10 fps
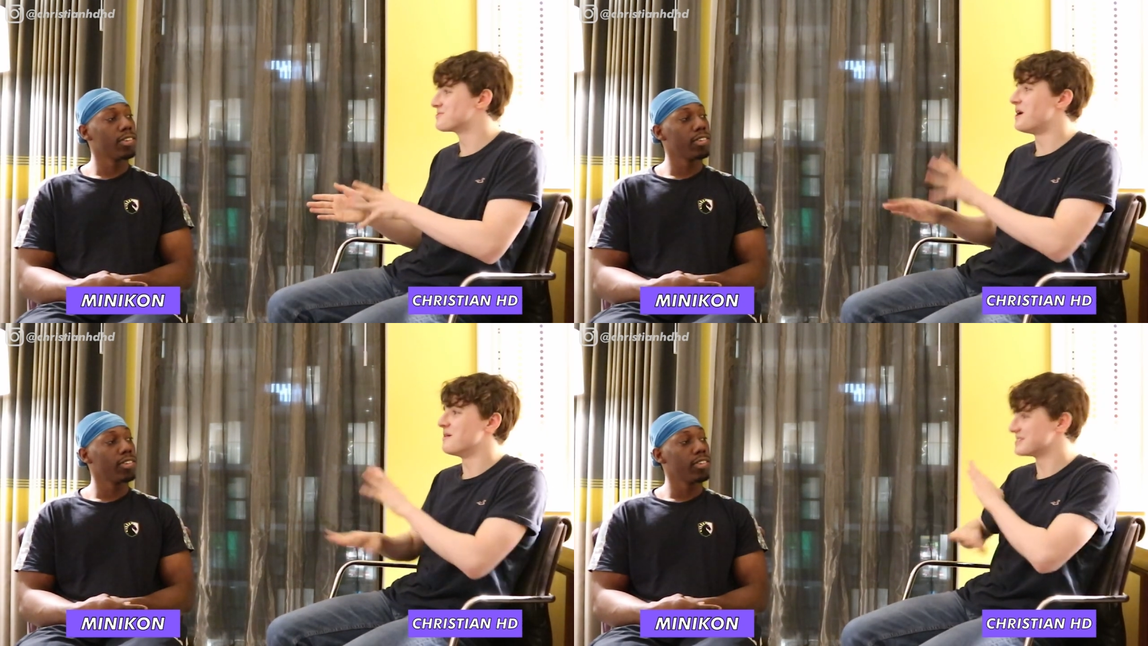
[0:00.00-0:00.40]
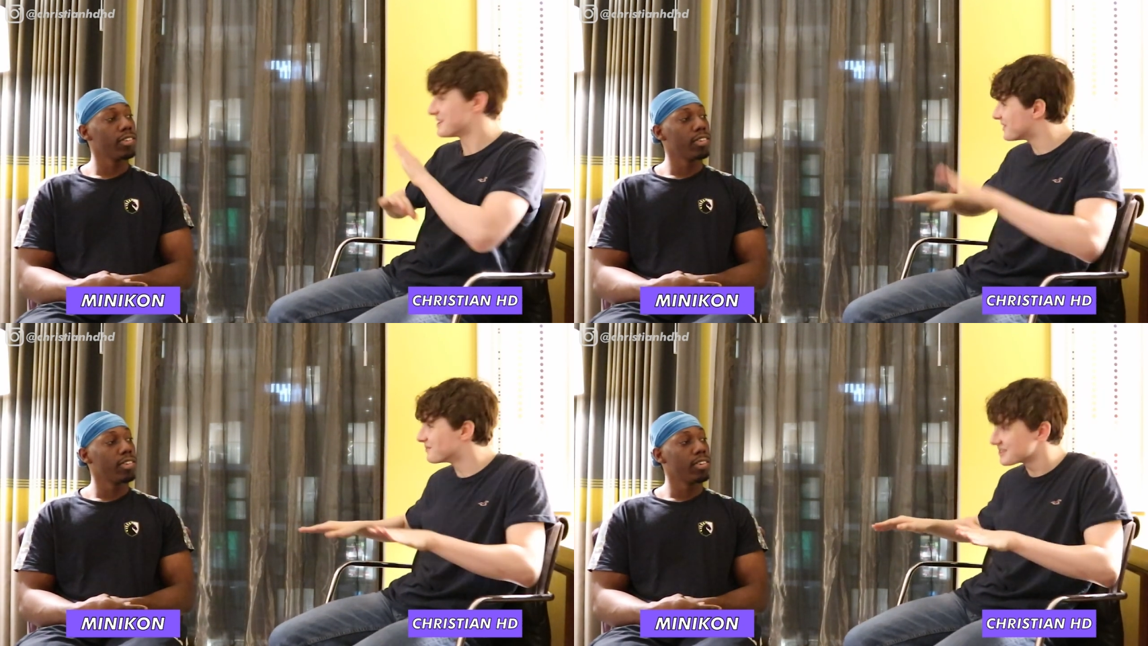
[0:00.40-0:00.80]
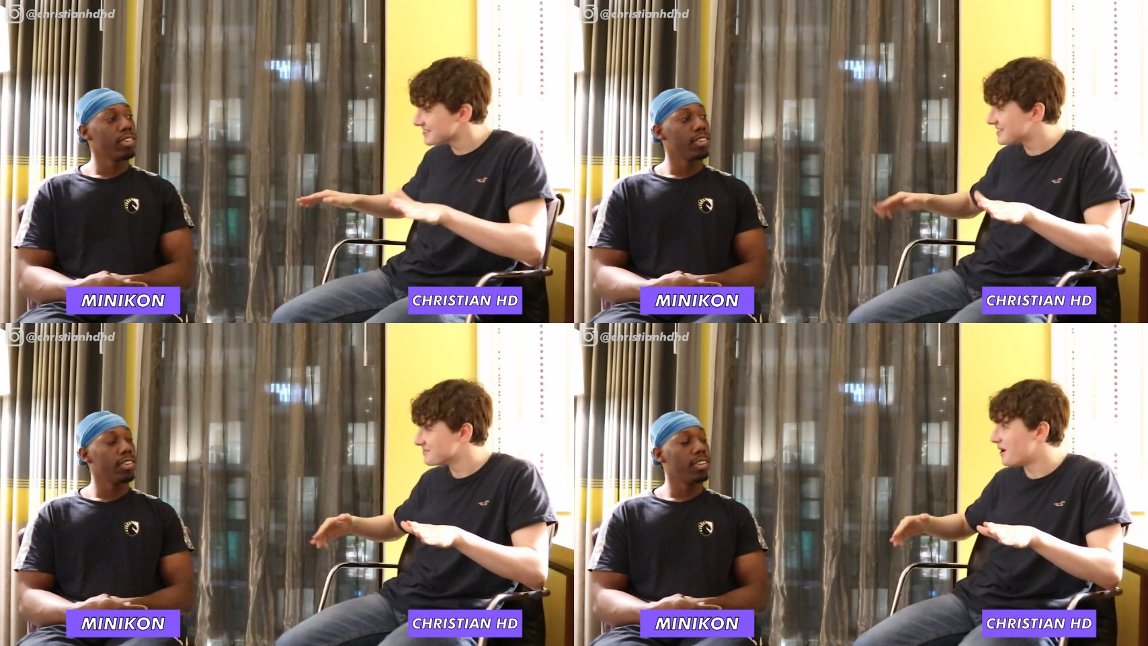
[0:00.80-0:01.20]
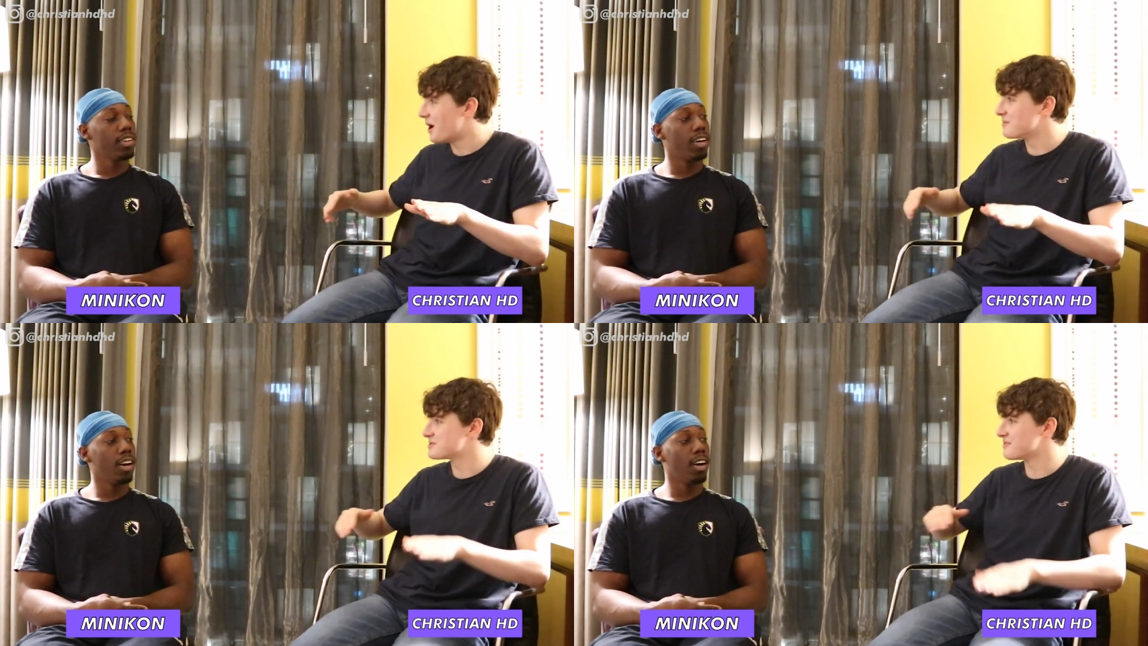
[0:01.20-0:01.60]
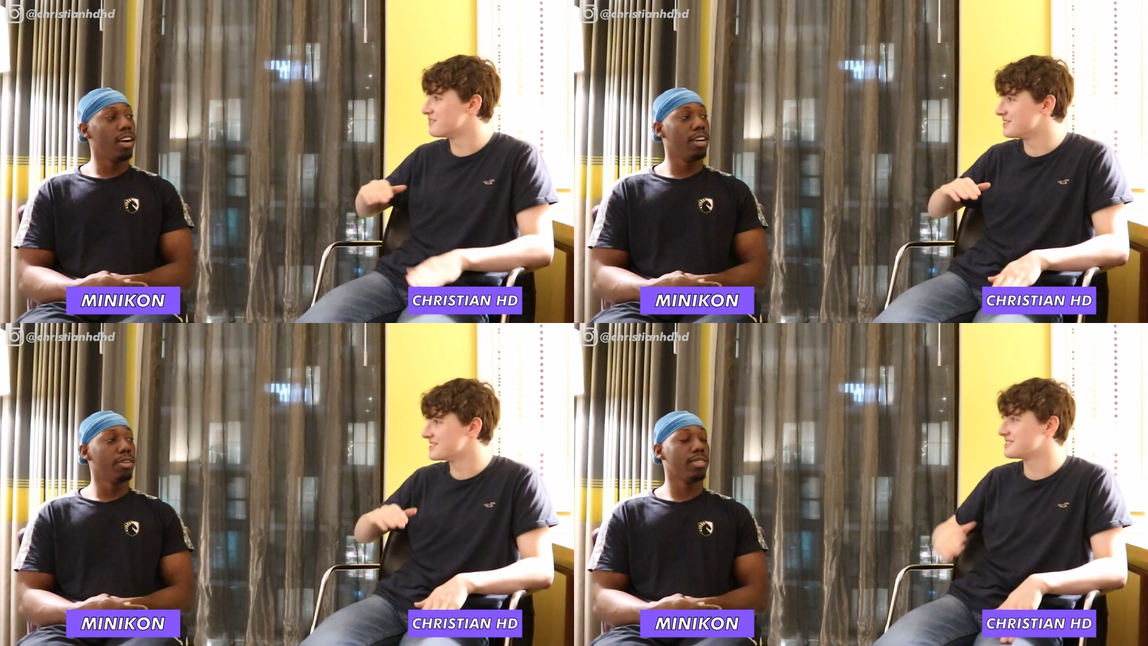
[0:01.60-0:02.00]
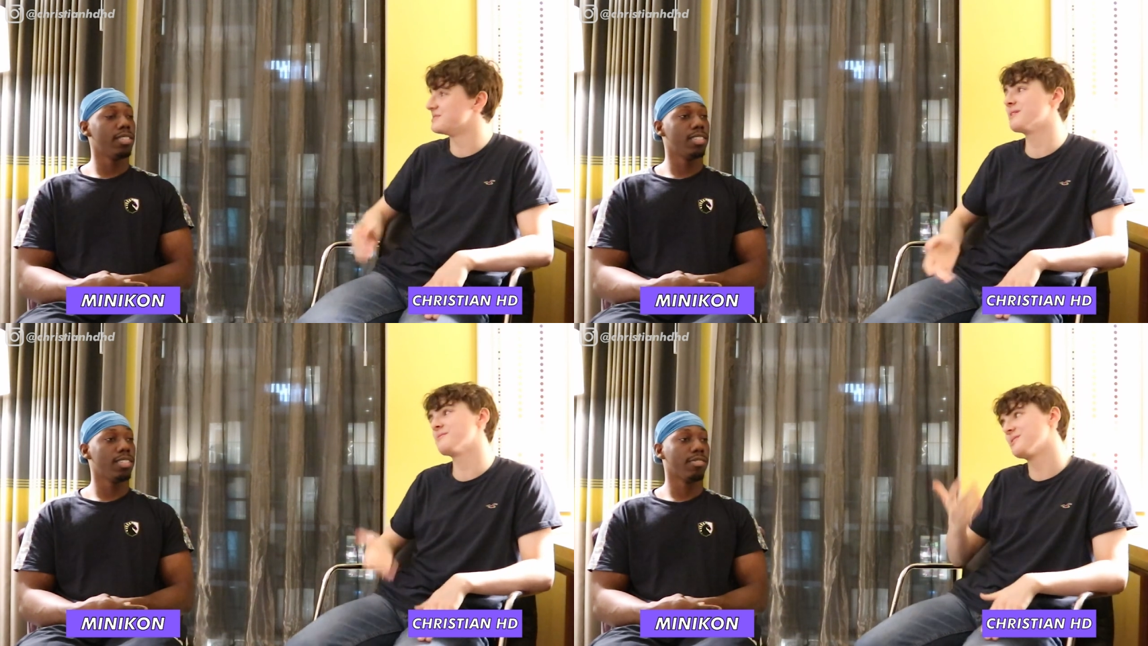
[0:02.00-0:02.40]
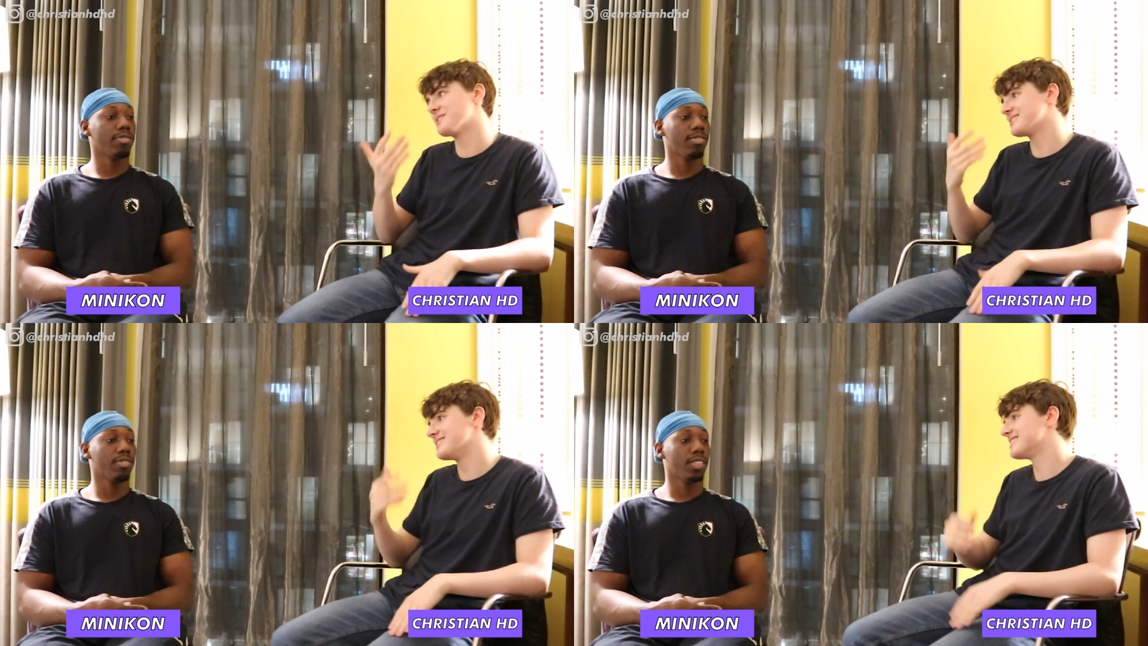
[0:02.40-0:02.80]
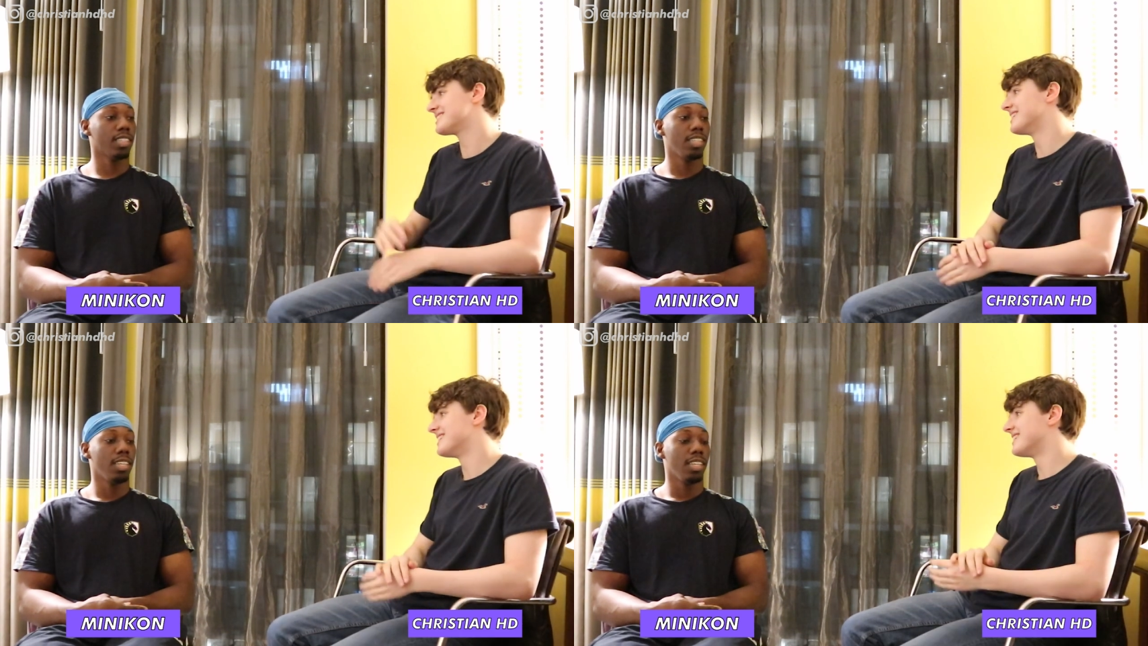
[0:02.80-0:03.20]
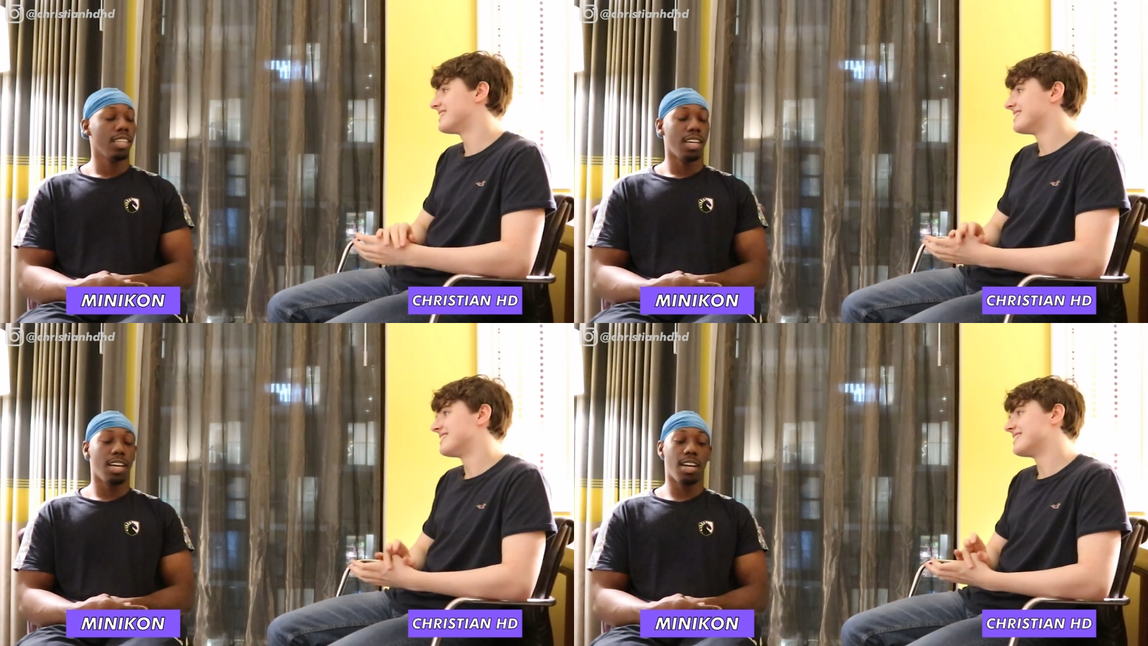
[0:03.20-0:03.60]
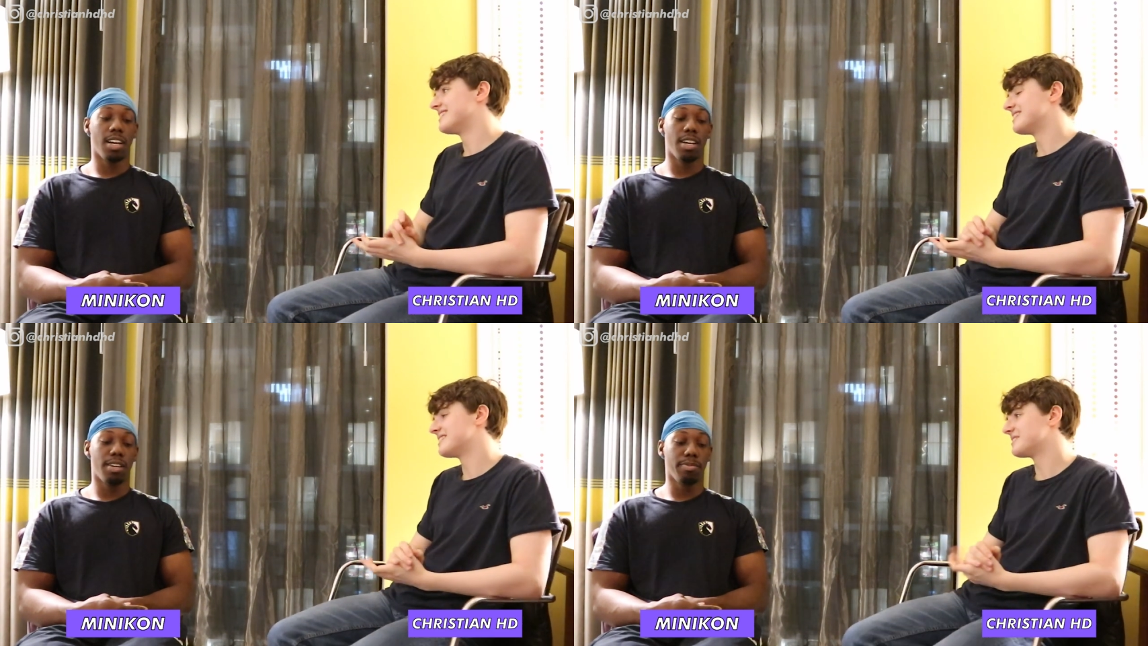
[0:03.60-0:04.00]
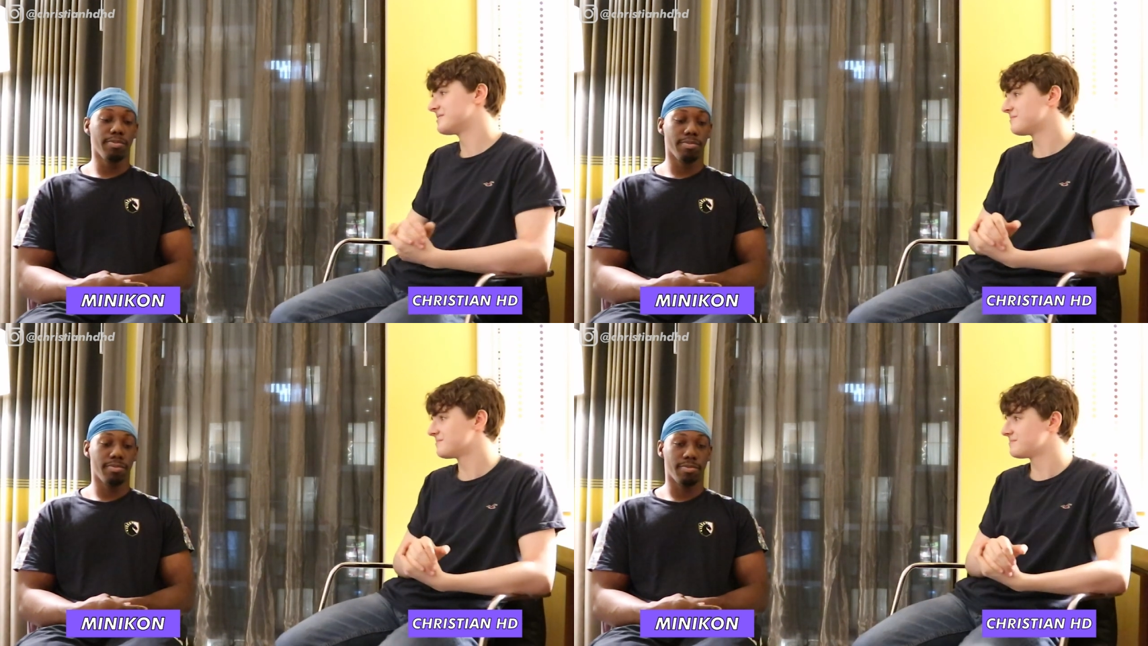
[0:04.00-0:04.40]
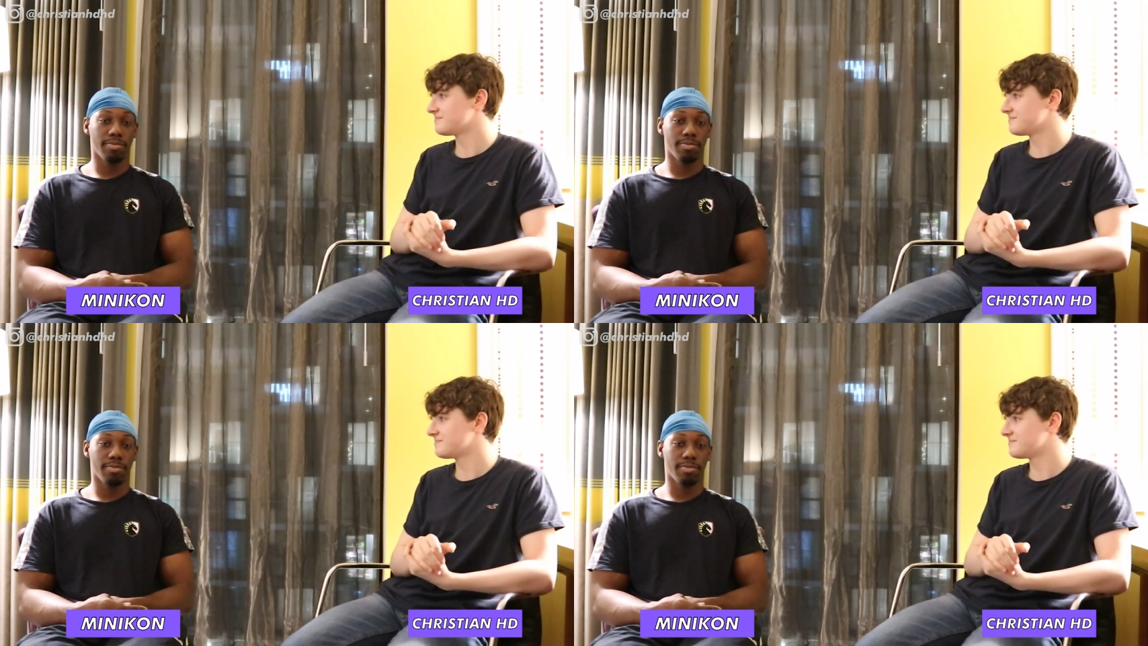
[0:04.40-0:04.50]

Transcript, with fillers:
Speaker 1: to Armz? Anything you want to say to Armz before this? Because he might be watching this. Um.